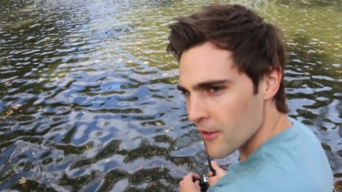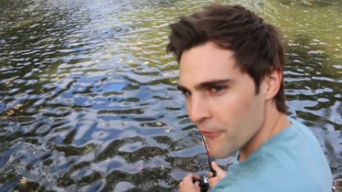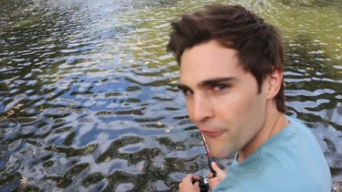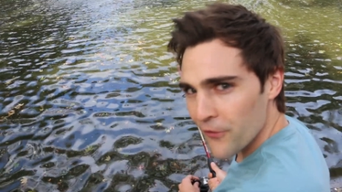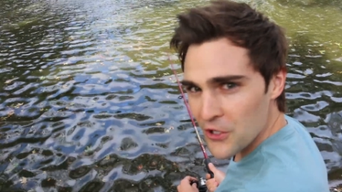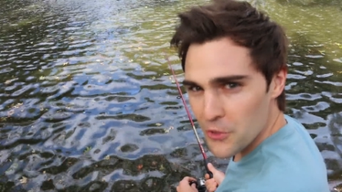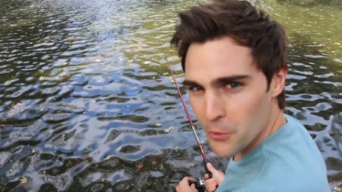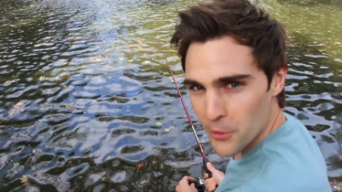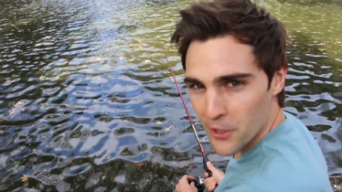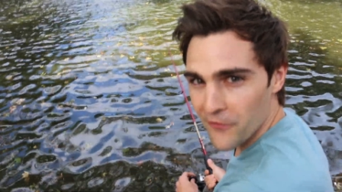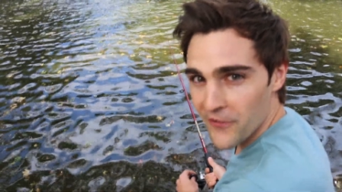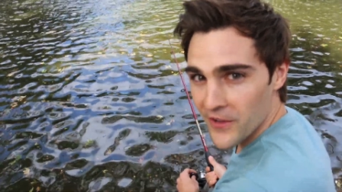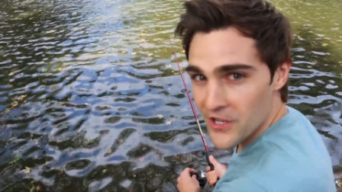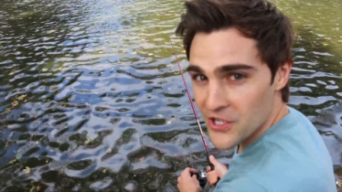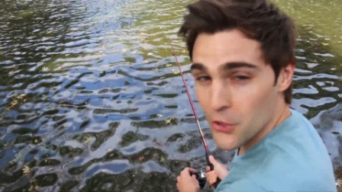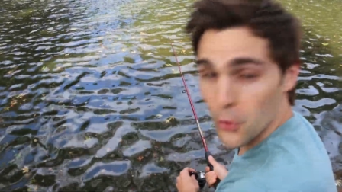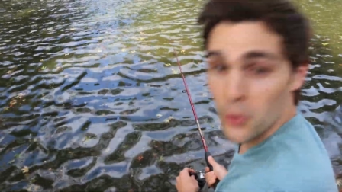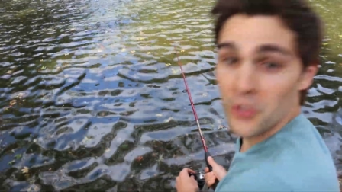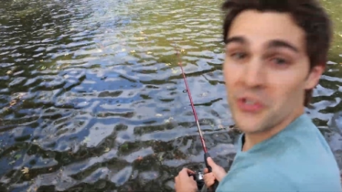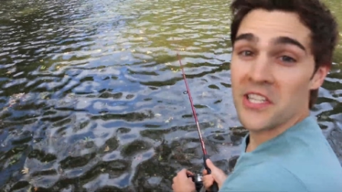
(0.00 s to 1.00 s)
Freshwater
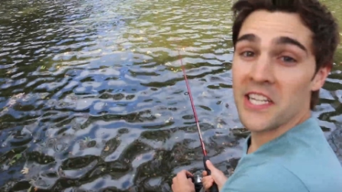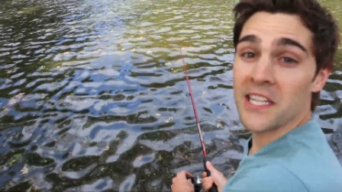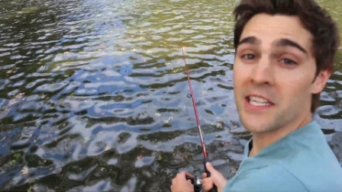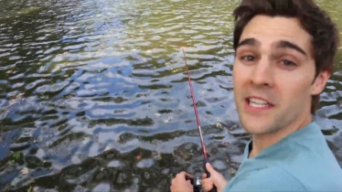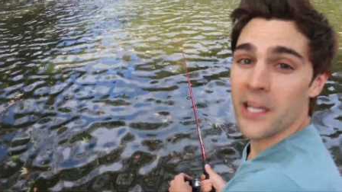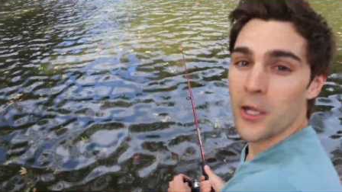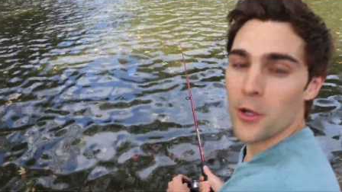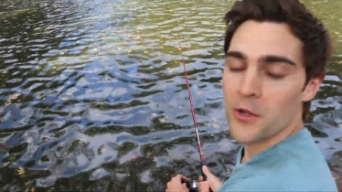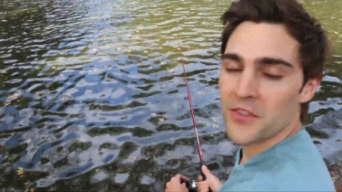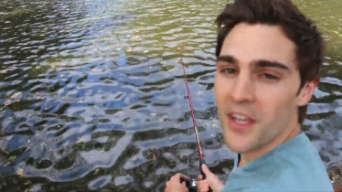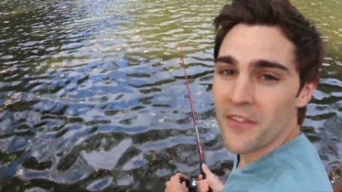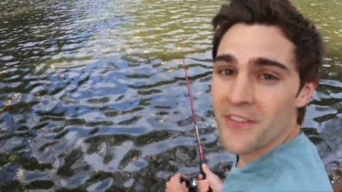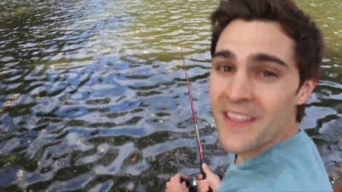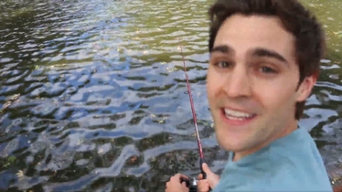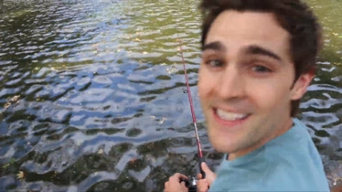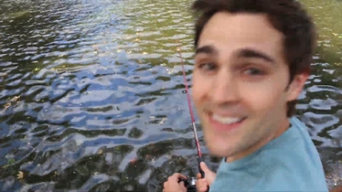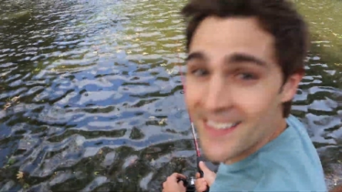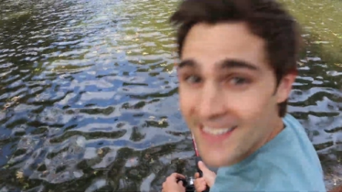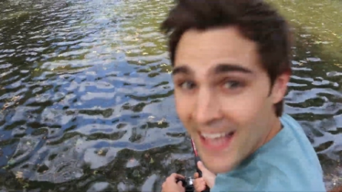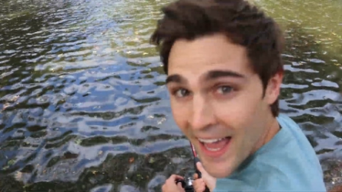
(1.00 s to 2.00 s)
fish, or teleosts, have the
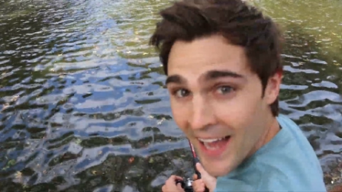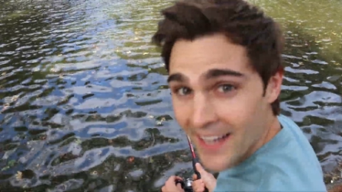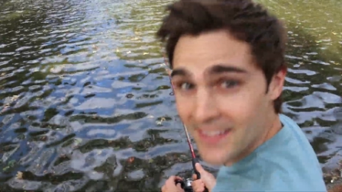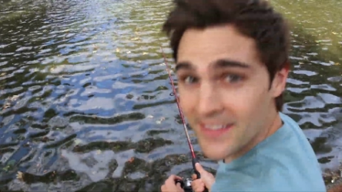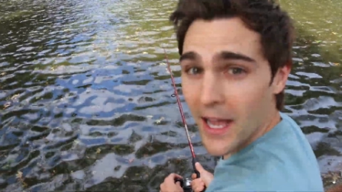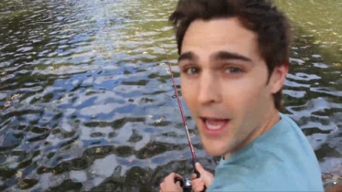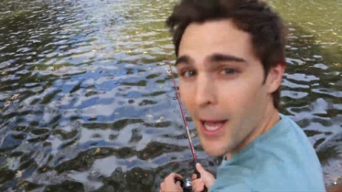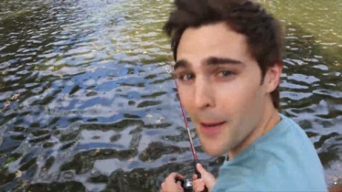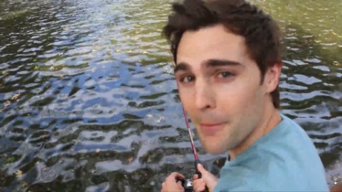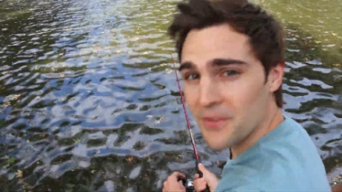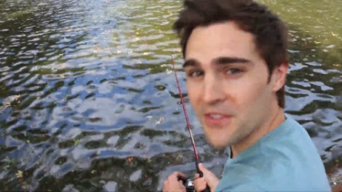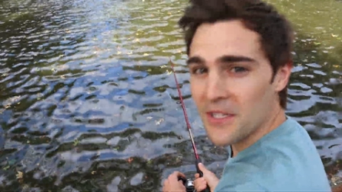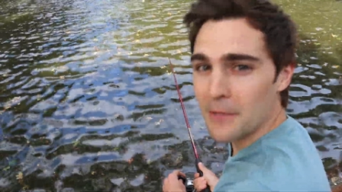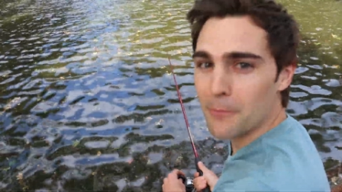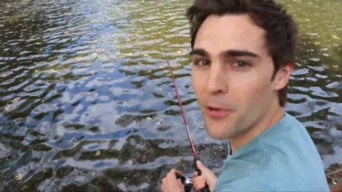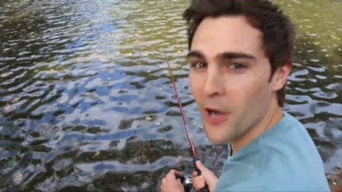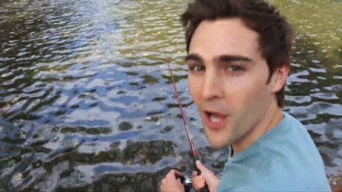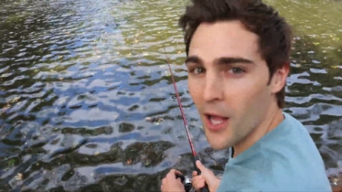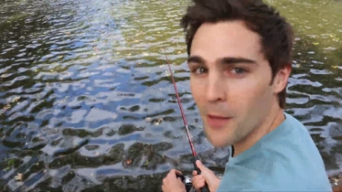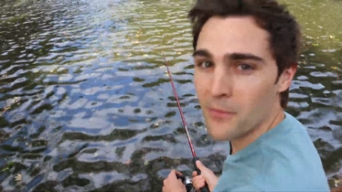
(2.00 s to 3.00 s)
exact opposite
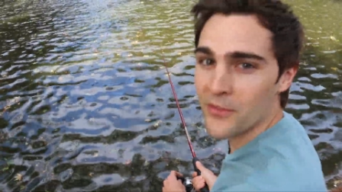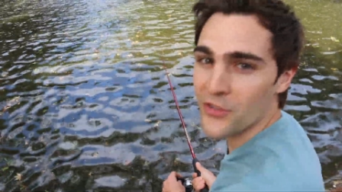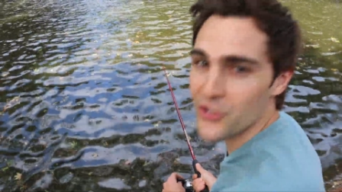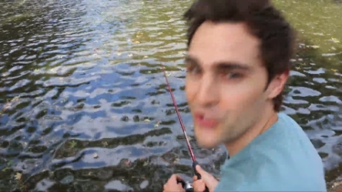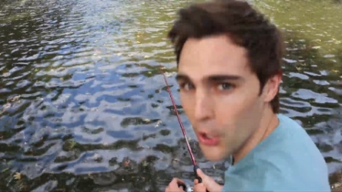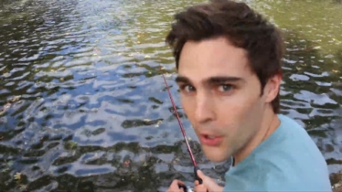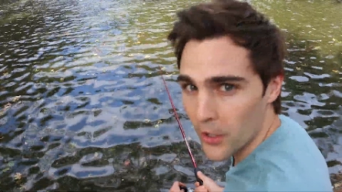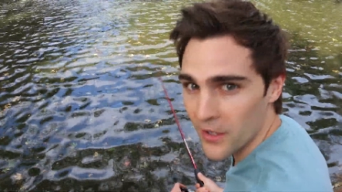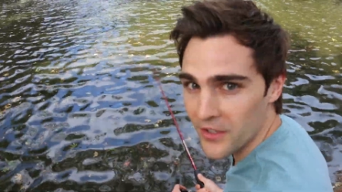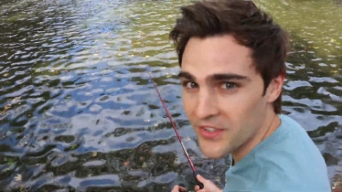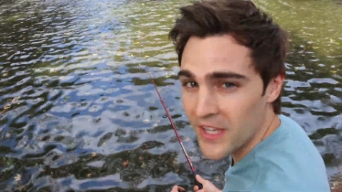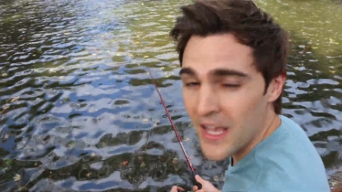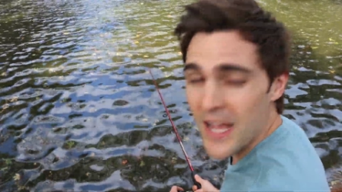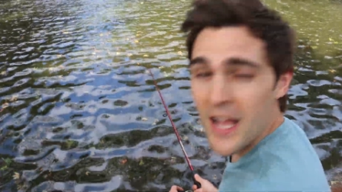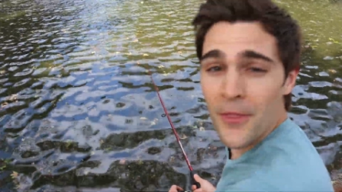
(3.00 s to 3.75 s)
problem of sharks.